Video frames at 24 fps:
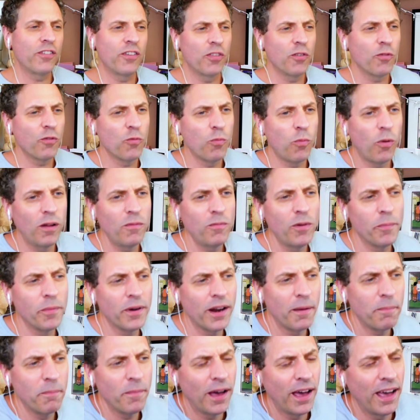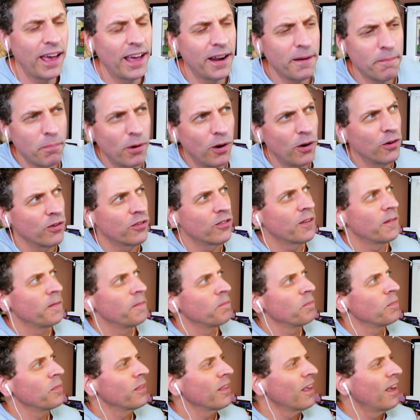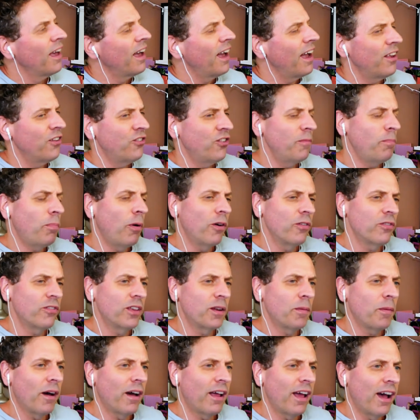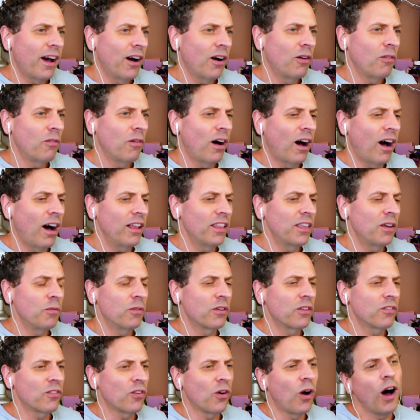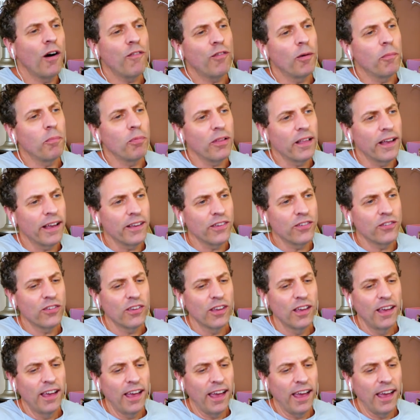There's one woman I had post and she posted about how Hollywood is an awful place.